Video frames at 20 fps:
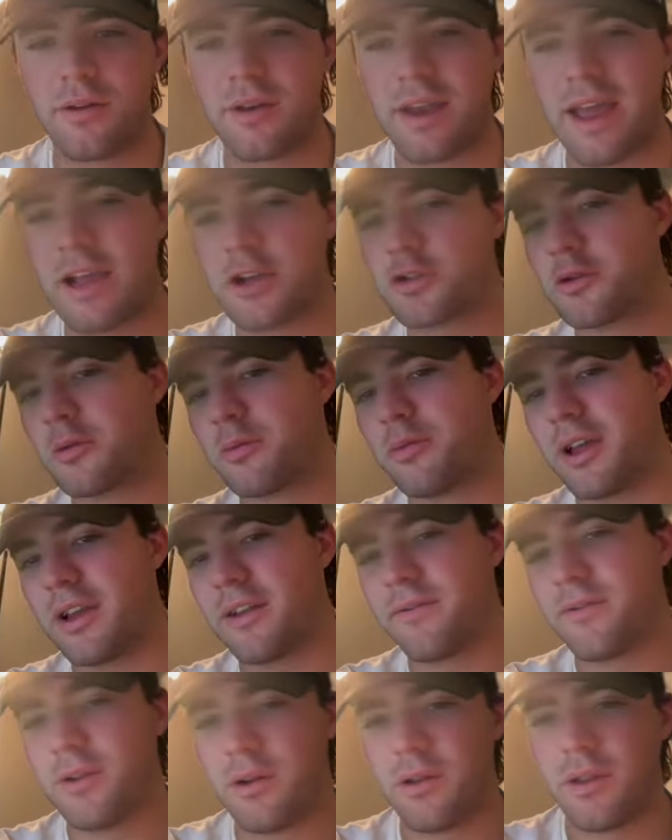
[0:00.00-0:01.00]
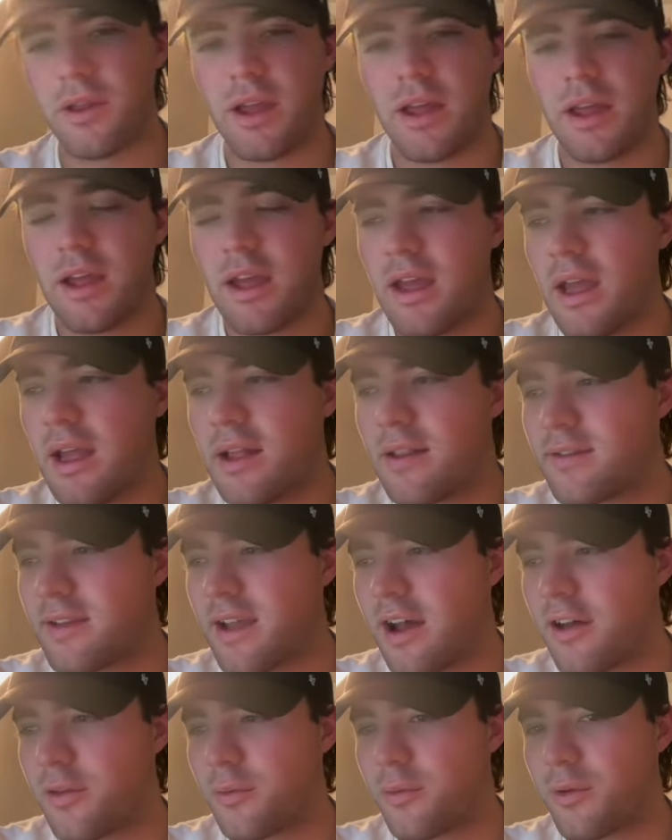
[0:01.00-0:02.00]
Nashville Plainfield and
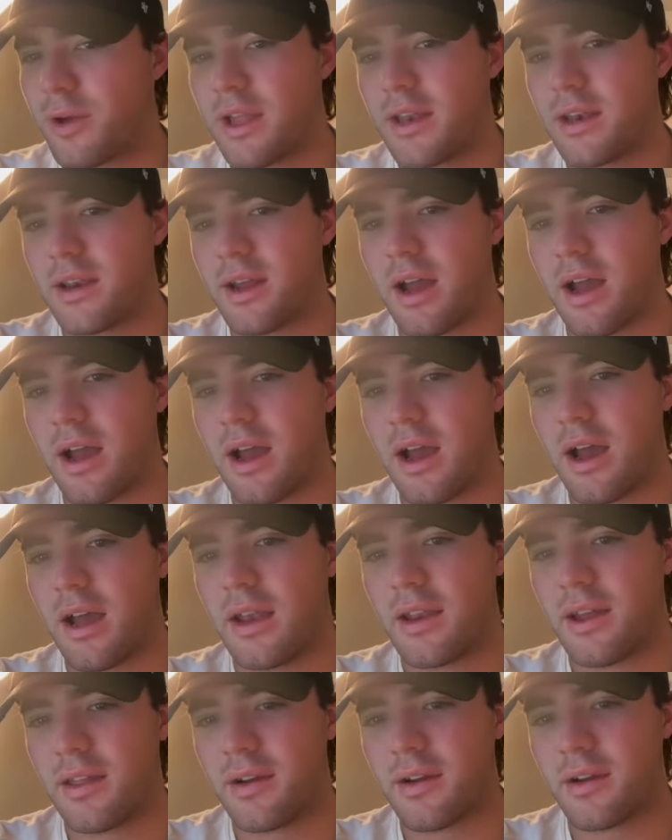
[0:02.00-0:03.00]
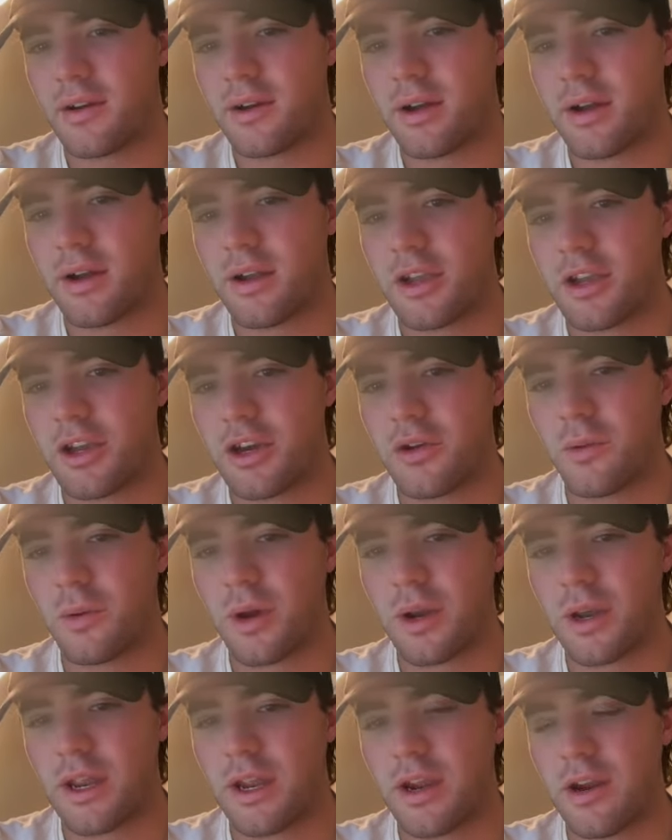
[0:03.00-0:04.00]
South Wind, another good
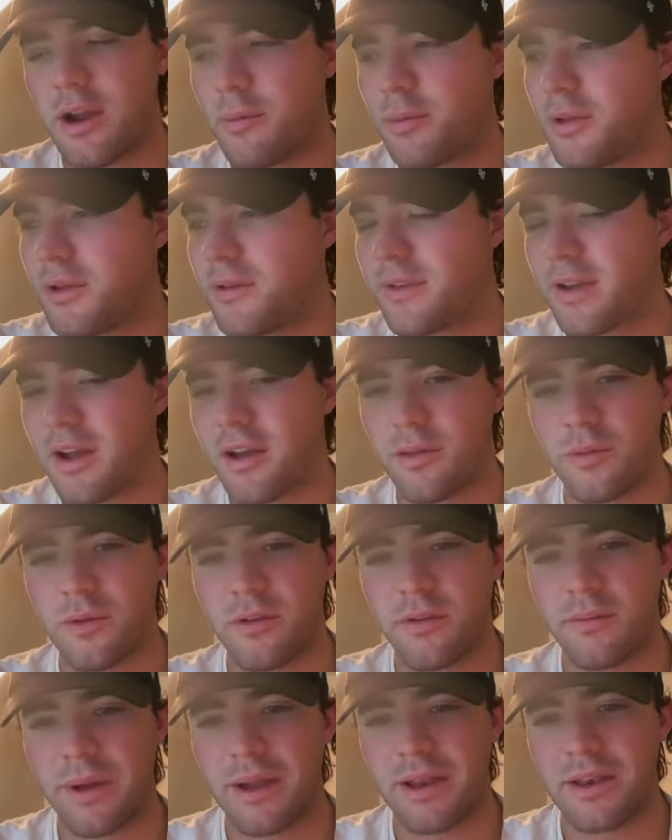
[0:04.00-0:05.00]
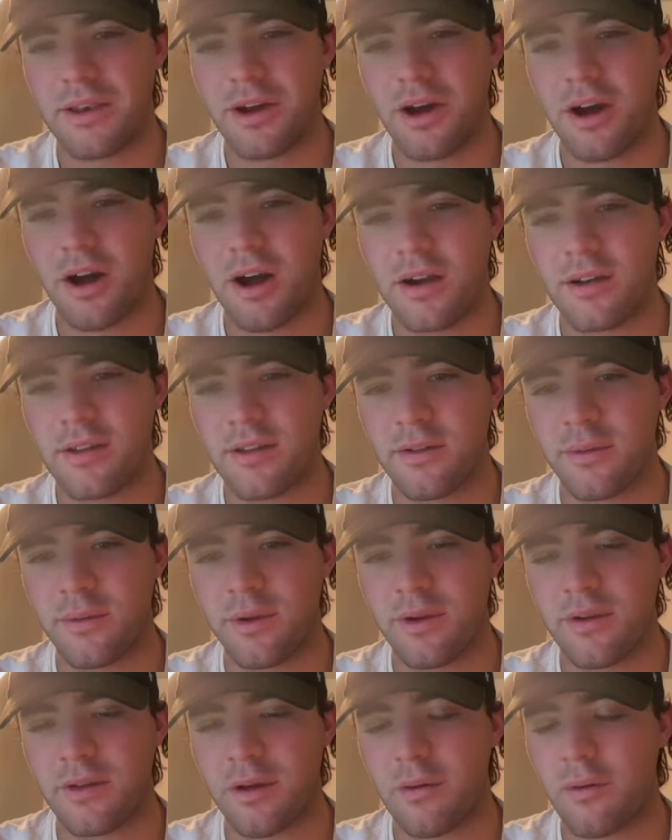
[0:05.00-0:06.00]
one here. I believe South Wind's my dog this
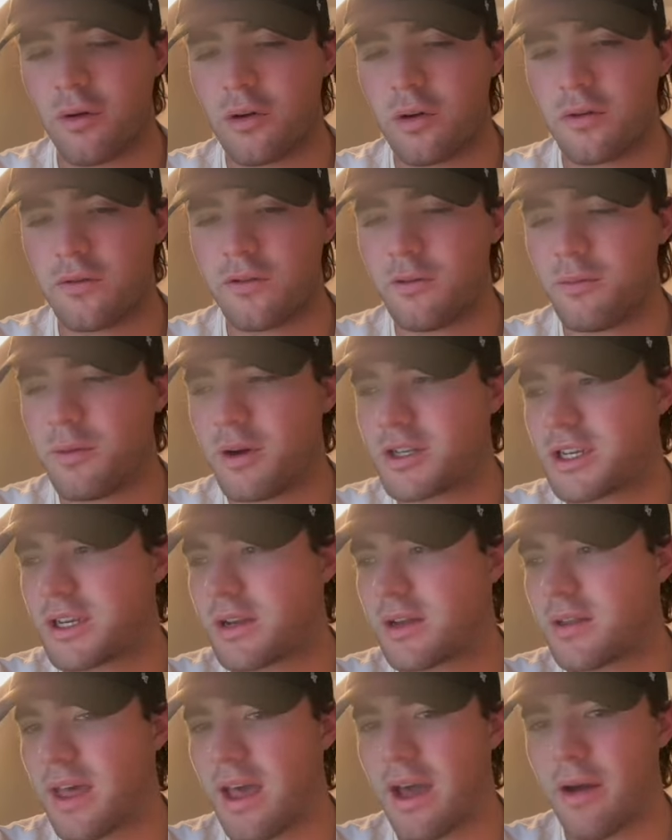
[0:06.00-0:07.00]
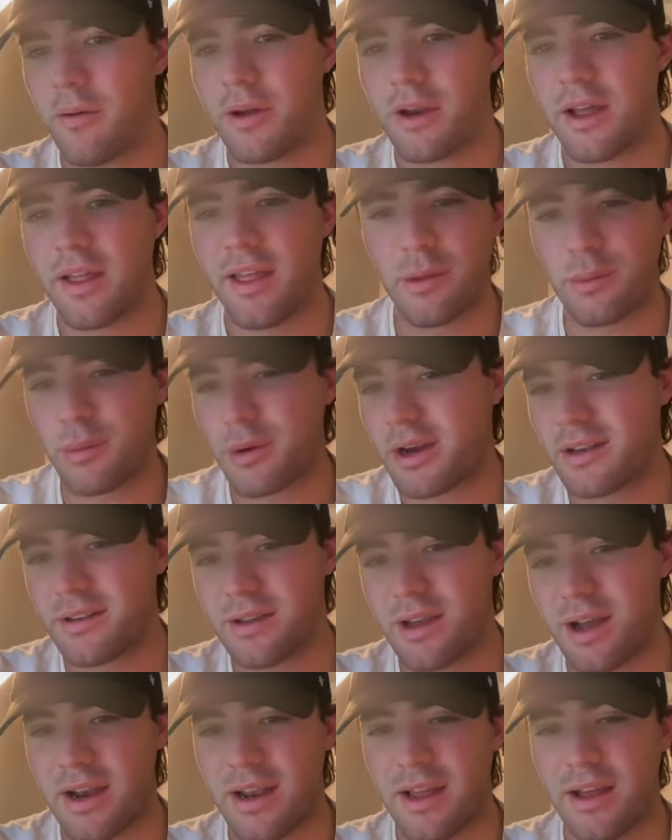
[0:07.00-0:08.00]
week, so I won't go too much in on that one. I like Braden
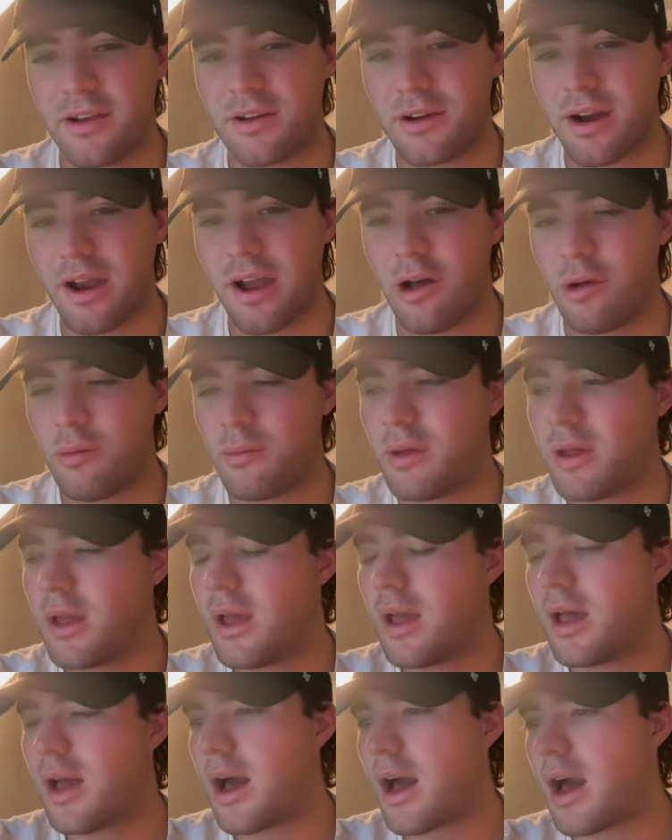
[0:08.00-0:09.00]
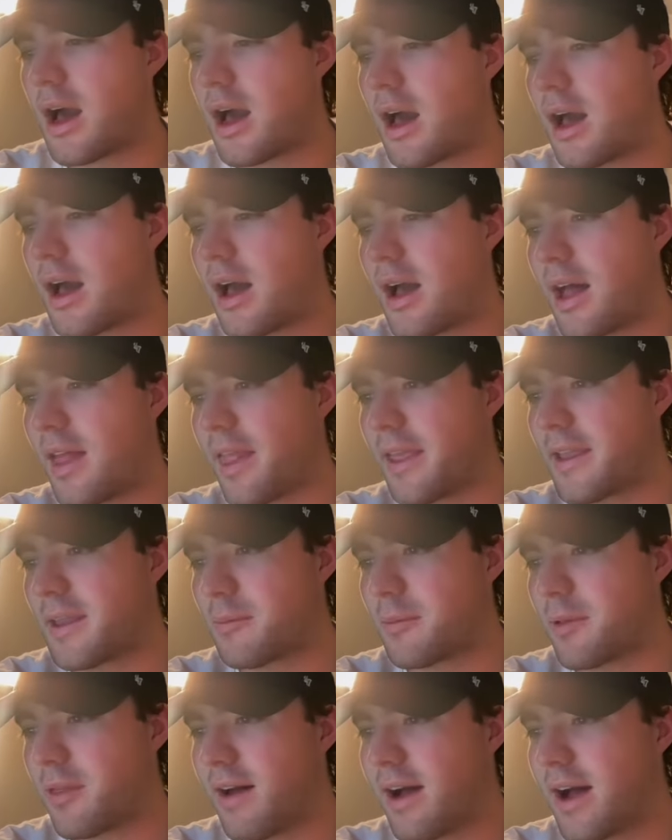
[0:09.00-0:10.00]
Todd at under helm. I like
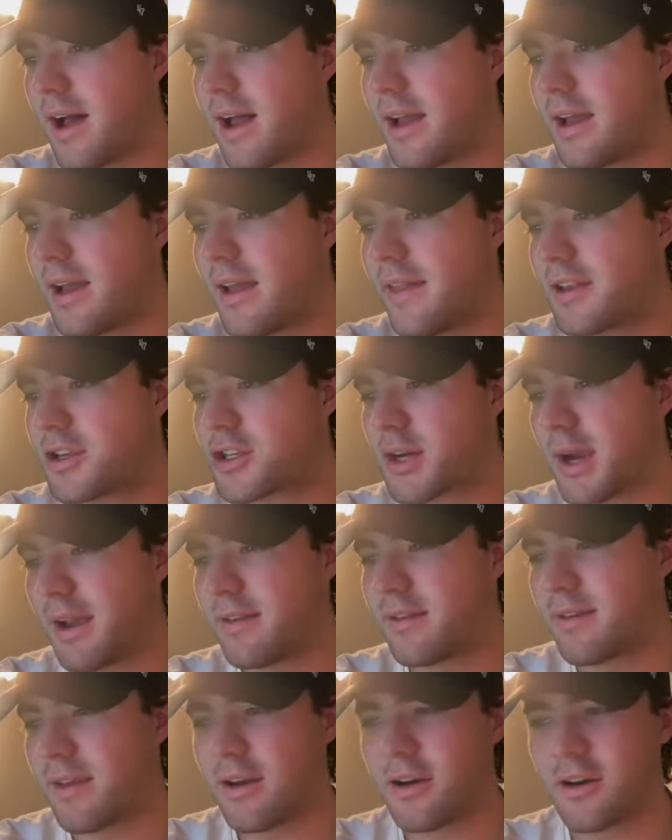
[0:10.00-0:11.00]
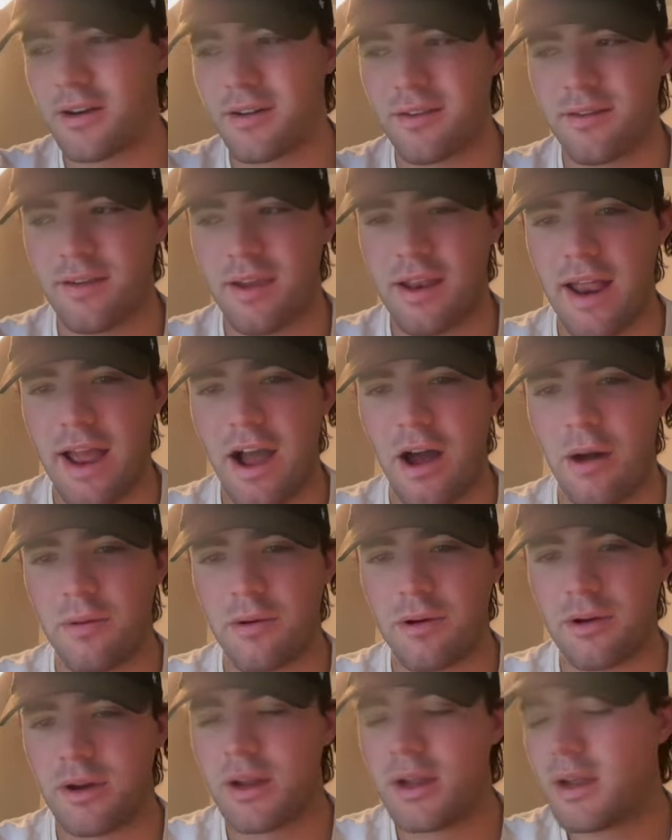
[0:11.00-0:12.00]
him a lot. And then Tri-Center and St.
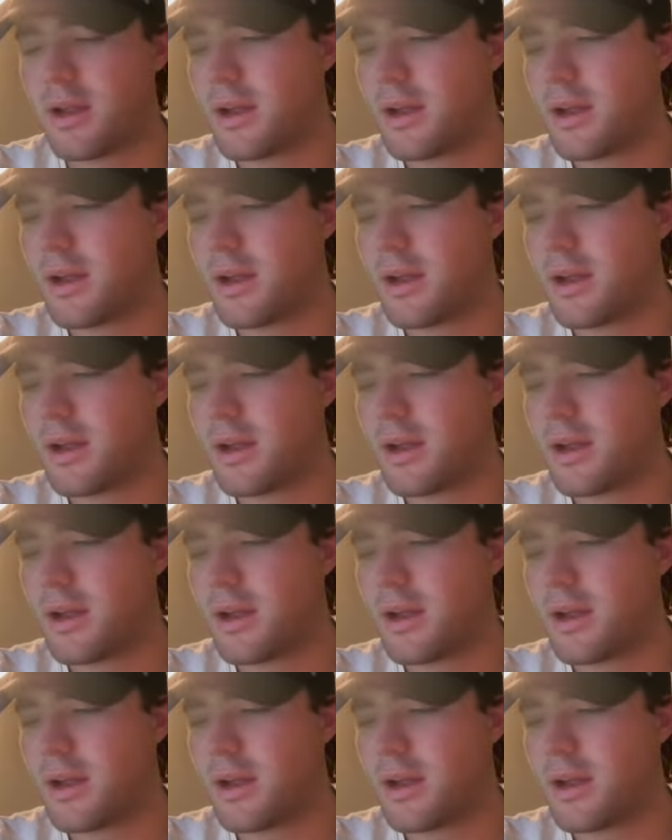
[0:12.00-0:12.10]
Albert.